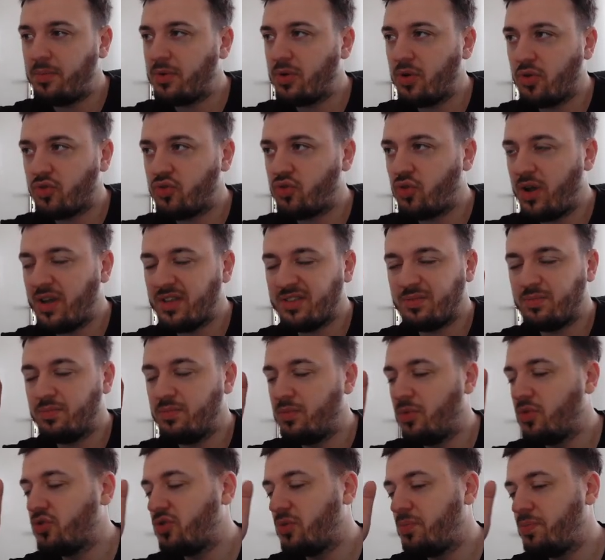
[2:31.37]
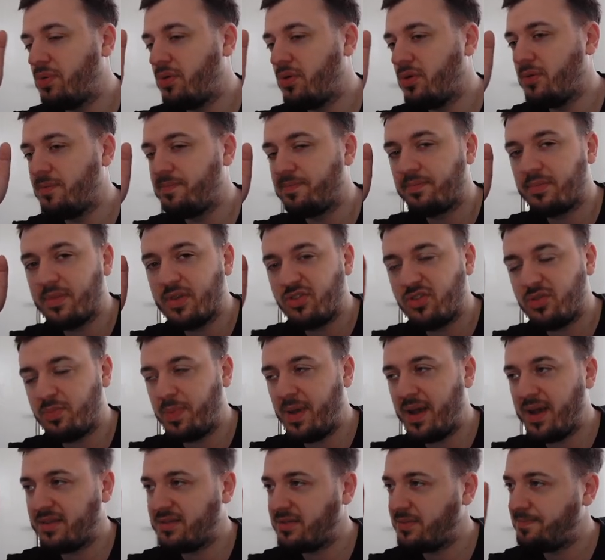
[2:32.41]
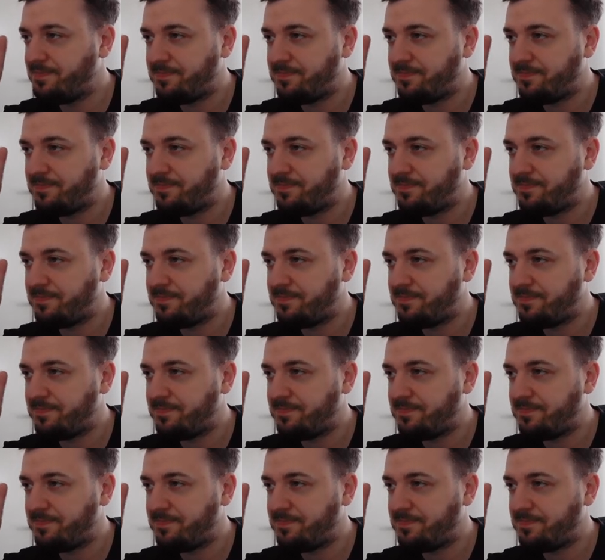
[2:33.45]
but also as multiple specs